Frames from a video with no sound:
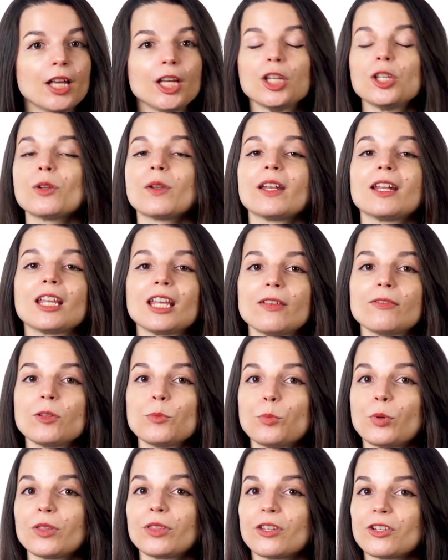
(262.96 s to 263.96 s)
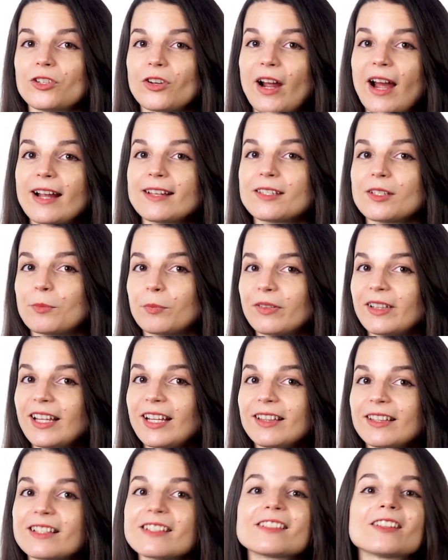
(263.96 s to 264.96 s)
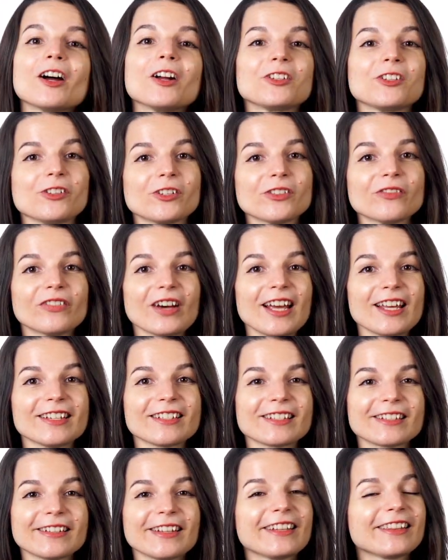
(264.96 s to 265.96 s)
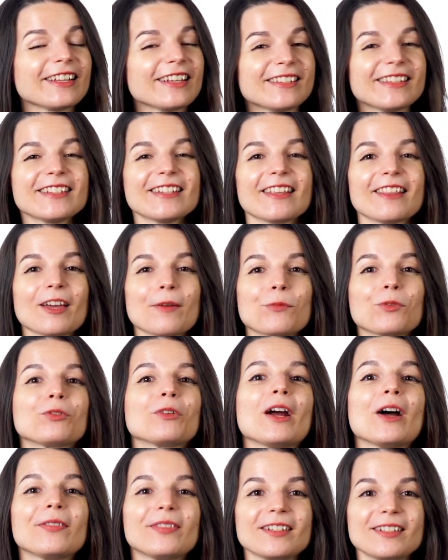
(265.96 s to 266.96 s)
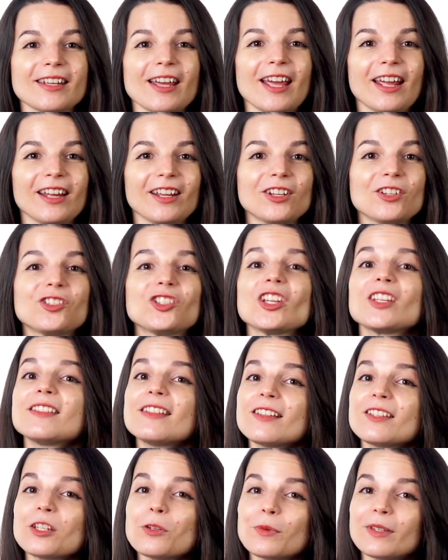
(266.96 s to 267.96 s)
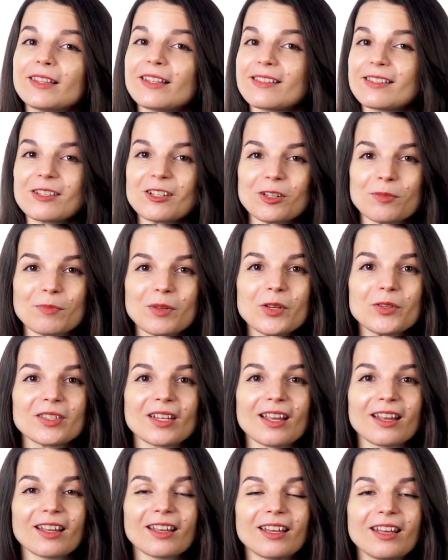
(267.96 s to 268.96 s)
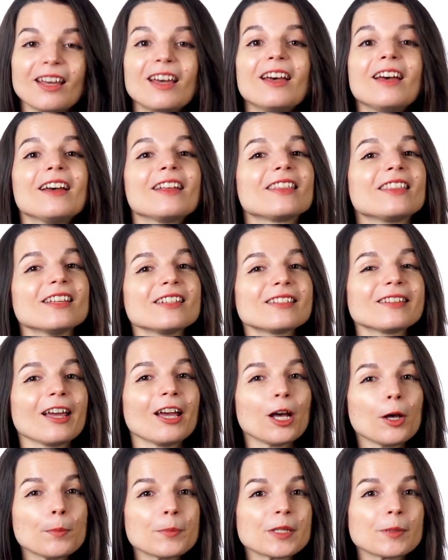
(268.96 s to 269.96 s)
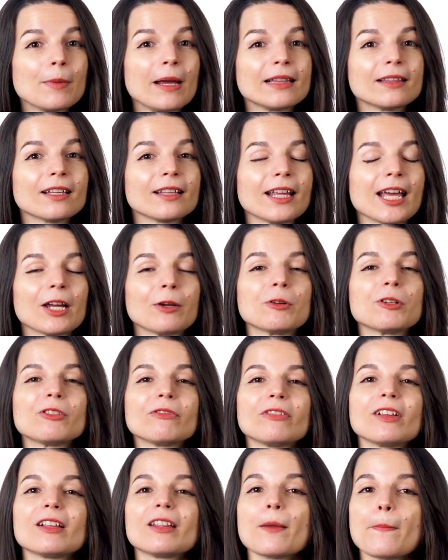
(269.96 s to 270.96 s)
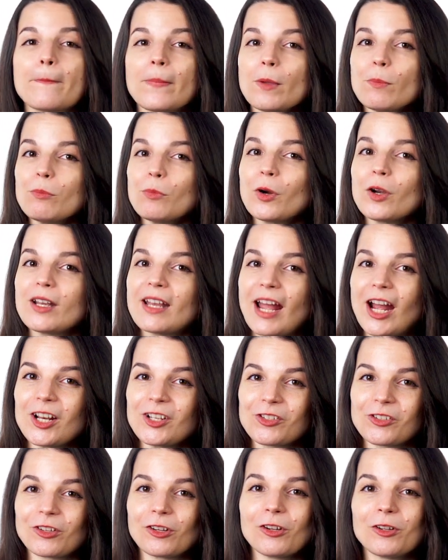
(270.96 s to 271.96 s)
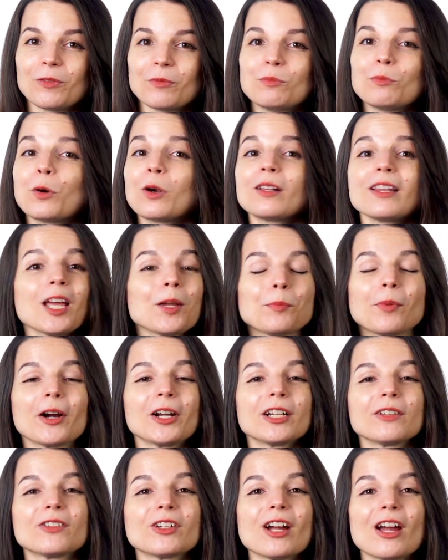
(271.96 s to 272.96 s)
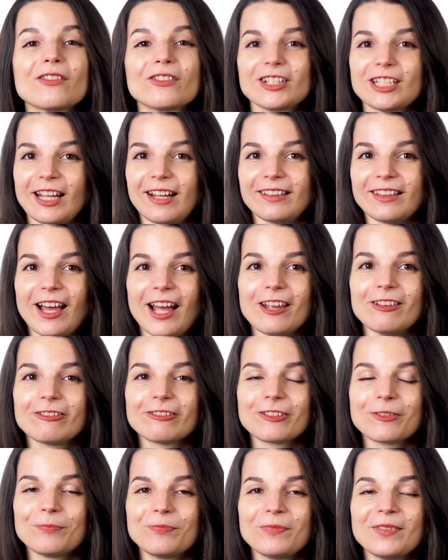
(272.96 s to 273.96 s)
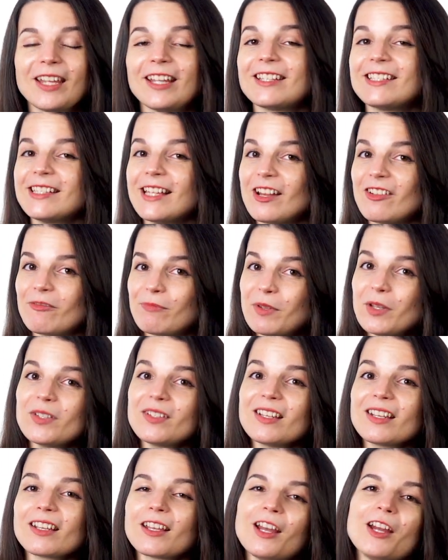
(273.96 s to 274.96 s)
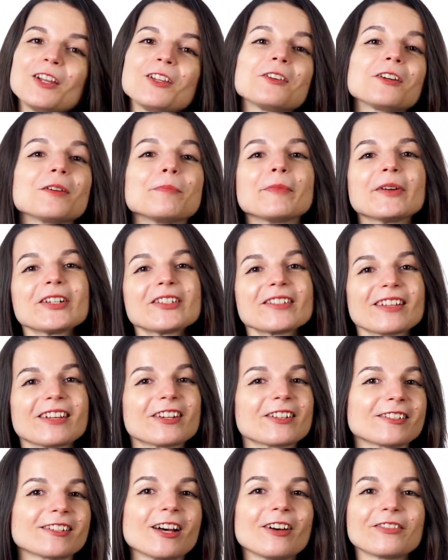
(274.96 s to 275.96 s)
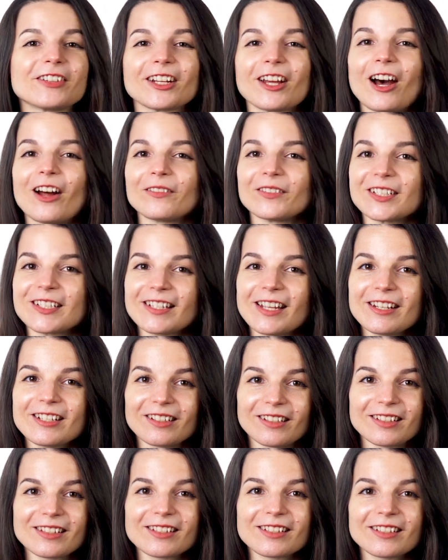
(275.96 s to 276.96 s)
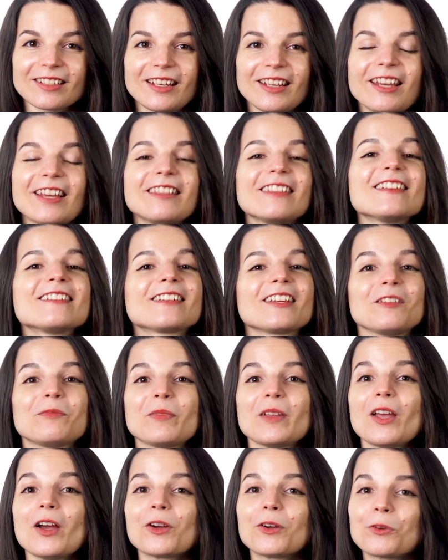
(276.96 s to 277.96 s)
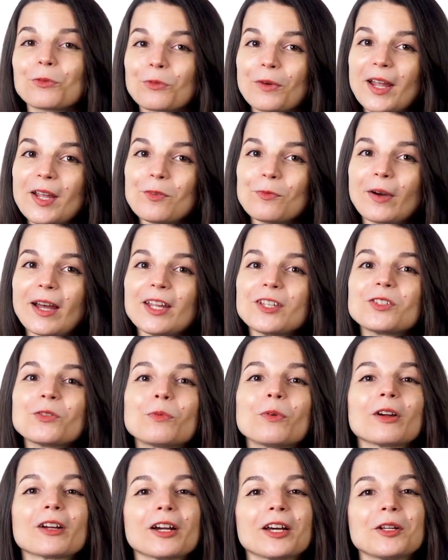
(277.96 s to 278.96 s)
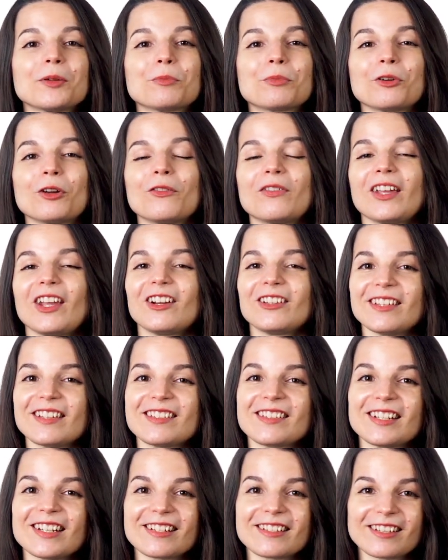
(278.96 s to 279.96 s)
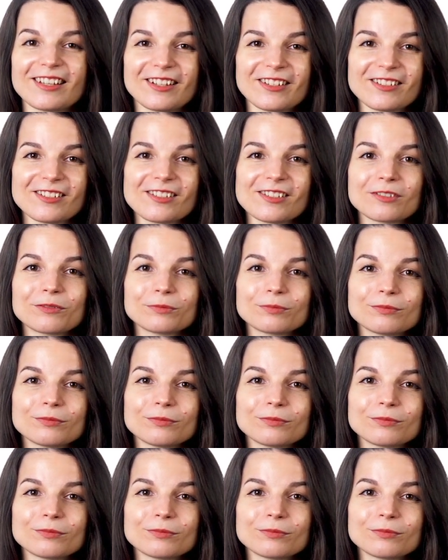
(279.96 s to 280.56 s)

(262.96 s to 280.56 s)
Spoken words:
You can even put the tracks and playlists on your device and listen to them throughout the day, just as you would listen to music. This helps make the language feel a bit more natural, more like part of your everyday life. Instead of music, you're immersing yourself in conversations. This can be a great way to work on improving your listening skills.